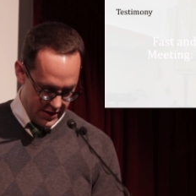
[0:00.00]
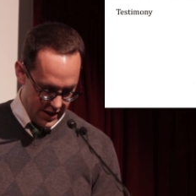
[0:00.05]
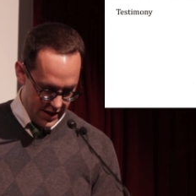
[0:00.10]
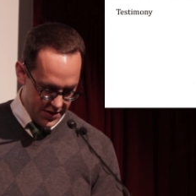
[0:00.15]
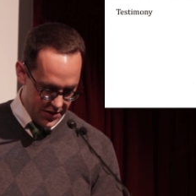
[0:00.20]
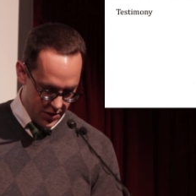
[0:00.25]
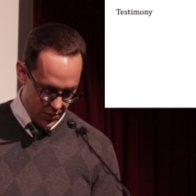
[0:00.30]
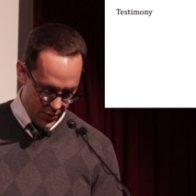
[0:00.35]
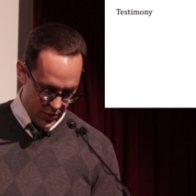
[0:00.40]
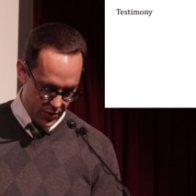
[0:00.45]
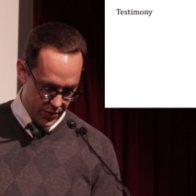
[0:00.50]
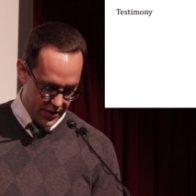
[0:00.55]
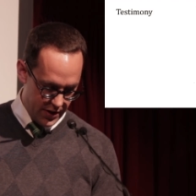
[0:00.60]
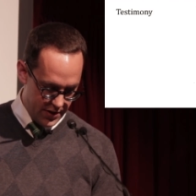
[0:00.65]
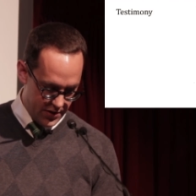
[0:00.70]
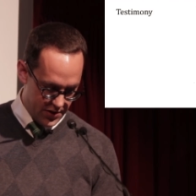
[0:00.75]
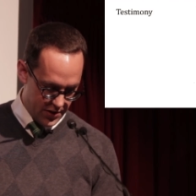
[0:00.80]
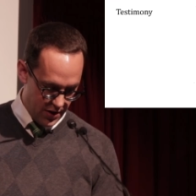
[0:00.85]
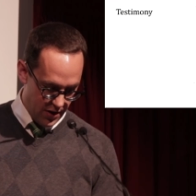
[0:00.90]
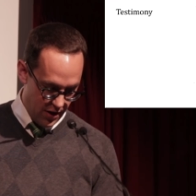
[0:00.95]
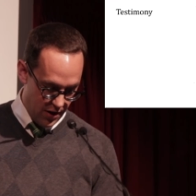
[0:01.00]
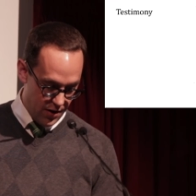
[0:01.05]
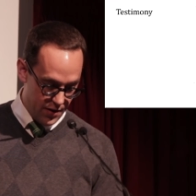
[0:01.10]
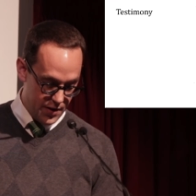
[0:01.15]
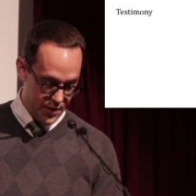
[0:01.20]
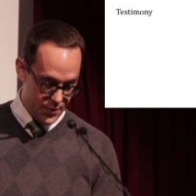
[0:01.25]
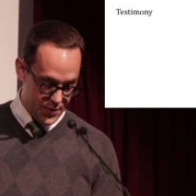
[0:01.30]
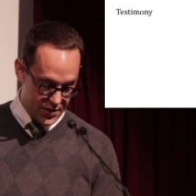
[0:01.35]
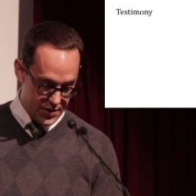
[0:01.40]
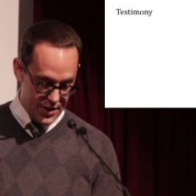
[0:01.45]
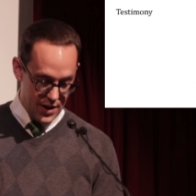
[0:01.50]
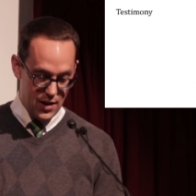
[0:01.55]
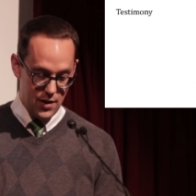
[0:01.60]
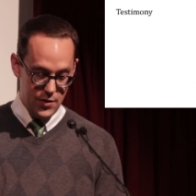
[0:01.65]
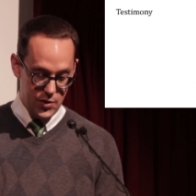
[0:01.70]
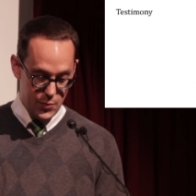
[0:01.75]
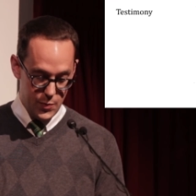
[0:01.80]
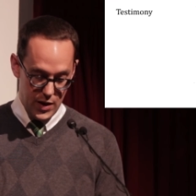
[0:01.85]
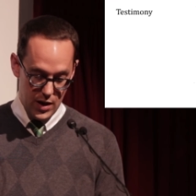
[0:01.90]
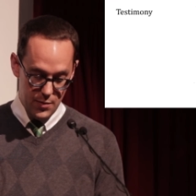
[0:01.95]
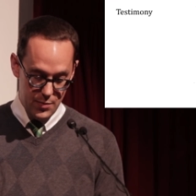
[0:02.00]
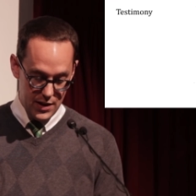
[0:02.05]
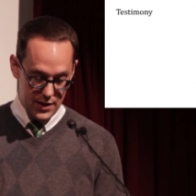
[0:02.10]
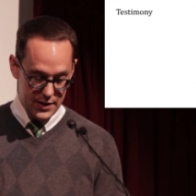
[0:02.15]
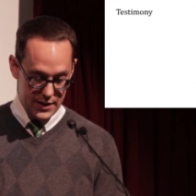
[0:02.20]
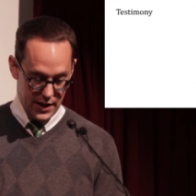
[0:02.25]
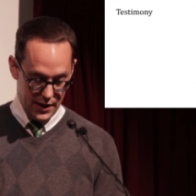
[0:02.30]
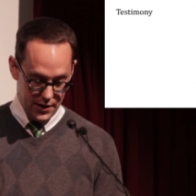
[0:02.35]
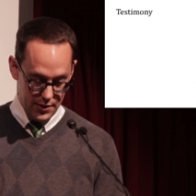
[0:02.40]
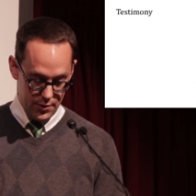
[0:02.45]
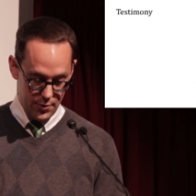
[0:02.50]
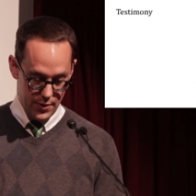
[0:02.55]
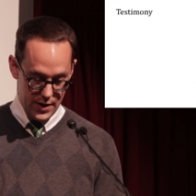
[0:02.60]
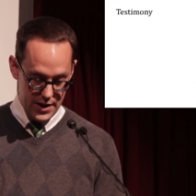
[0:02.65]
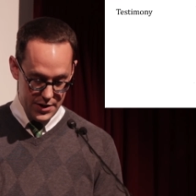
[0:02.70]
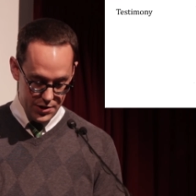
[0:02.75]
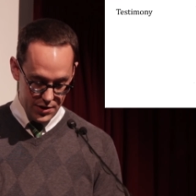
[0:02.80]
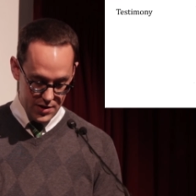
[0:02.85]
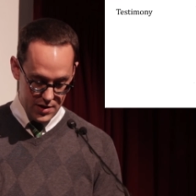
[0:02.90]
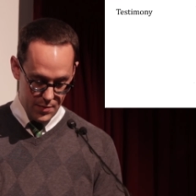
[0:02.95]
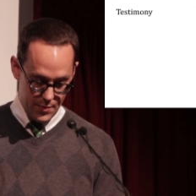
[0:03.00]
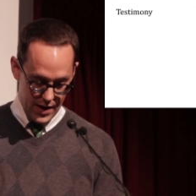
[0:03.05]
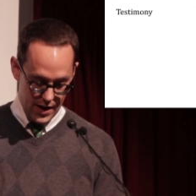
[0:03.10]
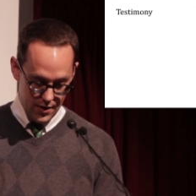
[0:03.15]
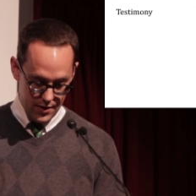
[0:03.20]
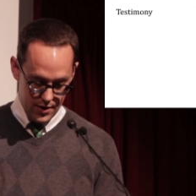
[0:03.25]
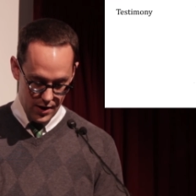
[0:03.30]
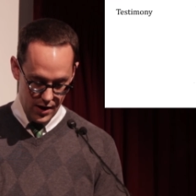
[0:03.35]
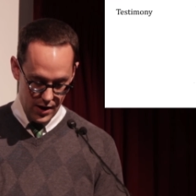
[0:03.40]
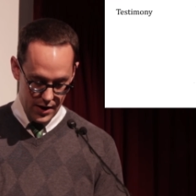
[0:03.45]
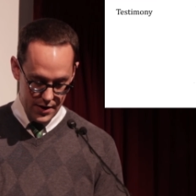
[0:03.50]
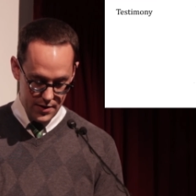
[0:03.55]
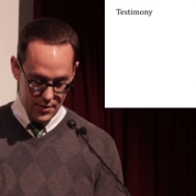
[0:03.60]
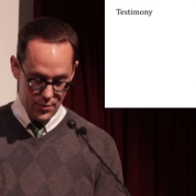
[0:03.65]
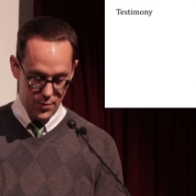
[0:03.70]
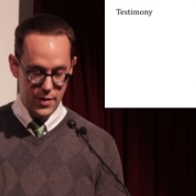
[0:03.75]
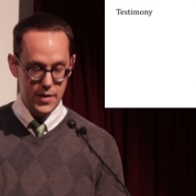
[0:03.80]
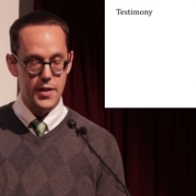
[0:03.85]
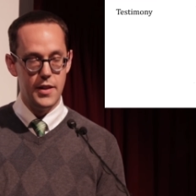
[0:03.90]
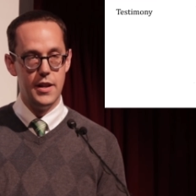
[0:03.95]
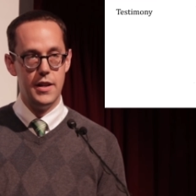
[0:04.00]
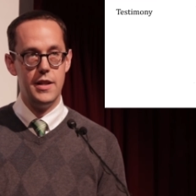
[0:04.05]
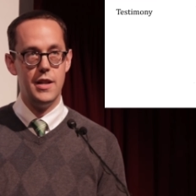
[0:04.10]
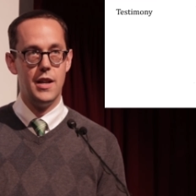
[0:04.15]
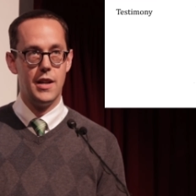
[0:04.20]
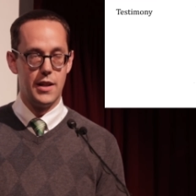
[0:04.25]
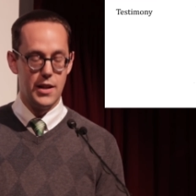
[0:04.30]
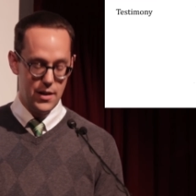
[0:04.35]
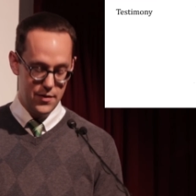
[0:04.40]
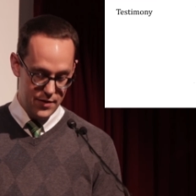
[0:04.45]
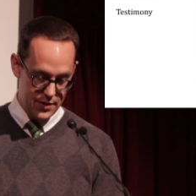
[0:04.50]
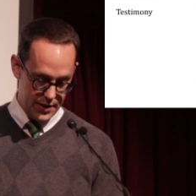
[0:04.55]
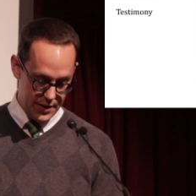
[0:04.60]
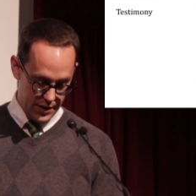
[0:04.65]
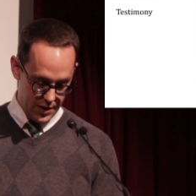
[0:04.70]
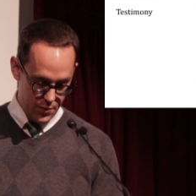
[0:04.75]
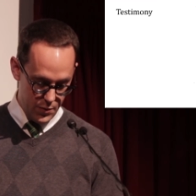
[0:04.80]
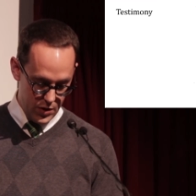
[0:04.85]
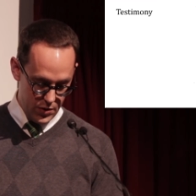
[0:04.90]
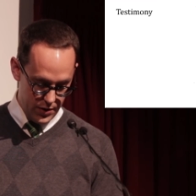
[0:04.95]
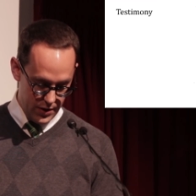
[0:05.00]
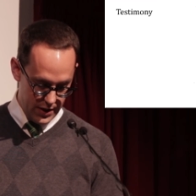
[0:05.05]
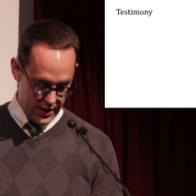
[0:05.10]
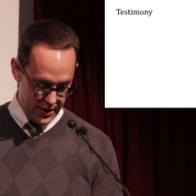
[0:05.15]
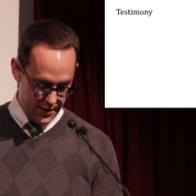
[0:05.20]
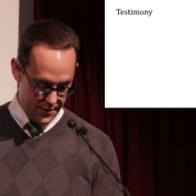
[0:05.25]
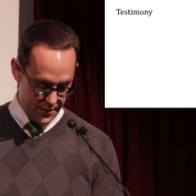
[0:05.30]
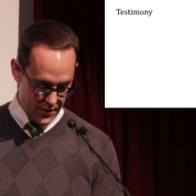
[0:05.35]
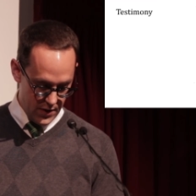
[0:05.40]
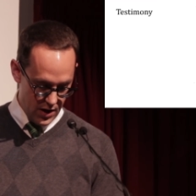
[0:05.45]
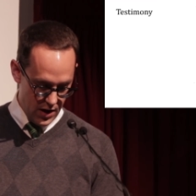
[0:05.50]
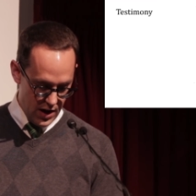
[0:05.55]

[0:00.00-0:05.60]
Testimonies are themselves public declarations about God within a covenant community.